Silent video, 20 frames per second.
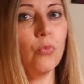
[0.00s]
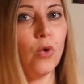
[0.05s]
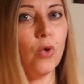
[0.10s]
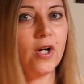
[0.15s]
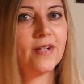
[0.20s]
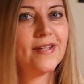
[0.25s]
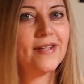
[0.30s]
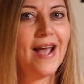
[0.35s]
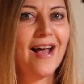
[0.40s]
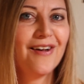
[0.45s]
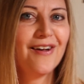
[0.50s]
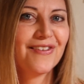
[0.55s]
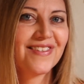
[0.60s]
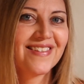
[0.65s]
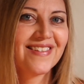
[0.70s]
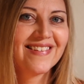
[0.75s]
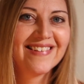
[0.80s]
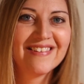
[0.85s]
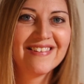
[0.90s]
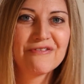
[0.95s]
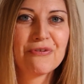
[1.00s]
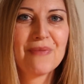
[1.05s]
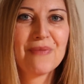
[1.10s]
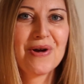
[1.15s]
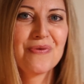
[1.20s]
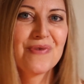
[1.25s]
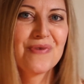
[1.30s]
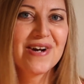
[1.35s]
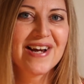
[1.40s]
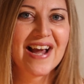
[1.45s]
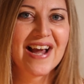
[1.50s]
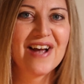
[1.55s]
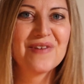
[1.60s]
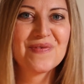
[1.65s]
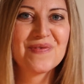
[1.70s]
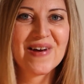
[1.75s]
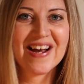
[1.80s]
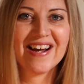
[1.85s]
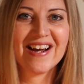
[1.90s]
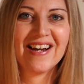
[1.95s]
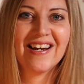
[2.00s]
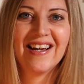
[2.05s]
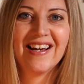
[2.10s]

worked out for my workout wear.